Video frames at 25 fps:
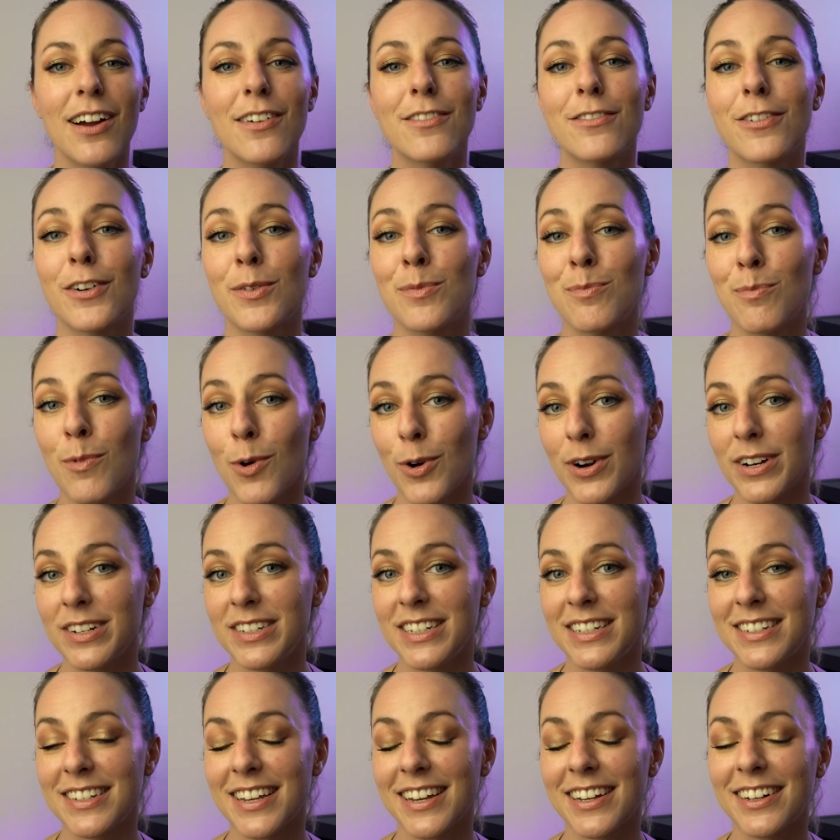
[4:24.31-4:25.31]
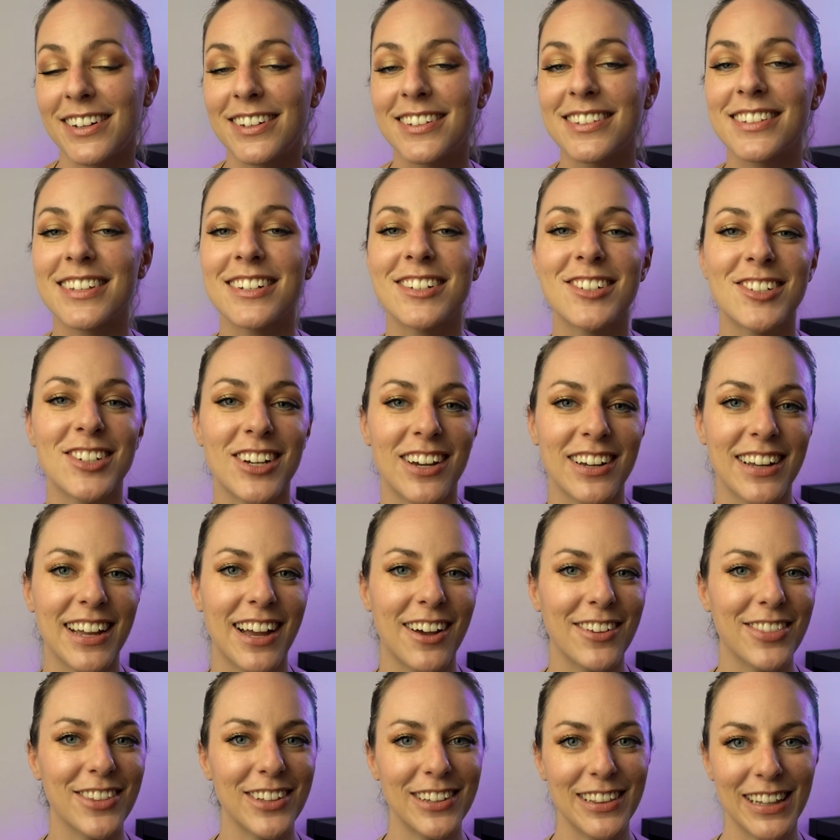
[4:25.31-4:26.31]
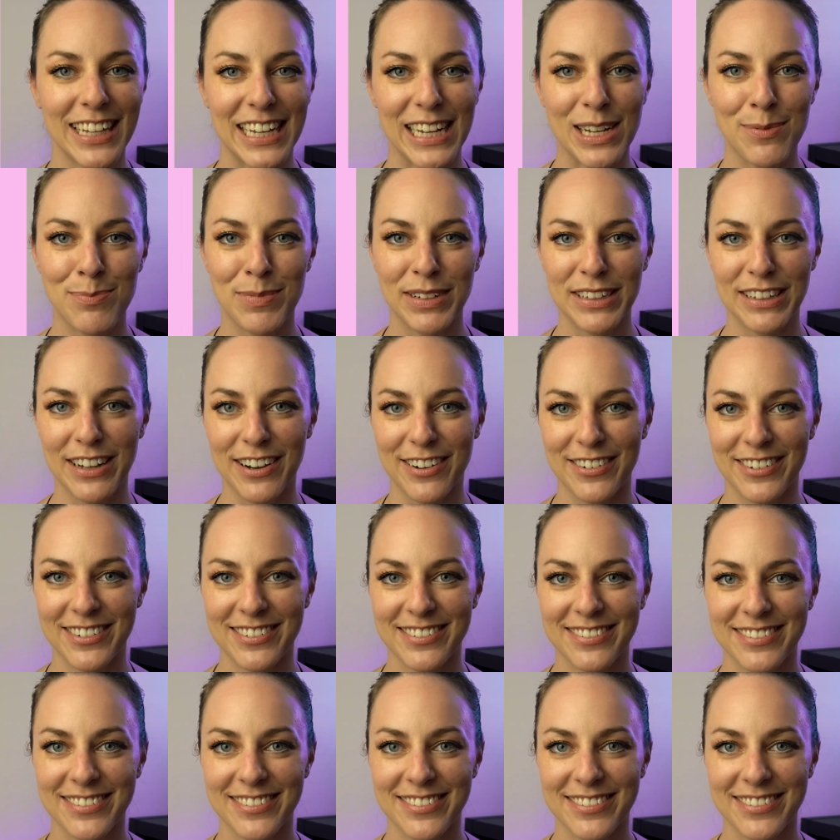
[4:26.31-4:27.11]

For more details, check out the link below.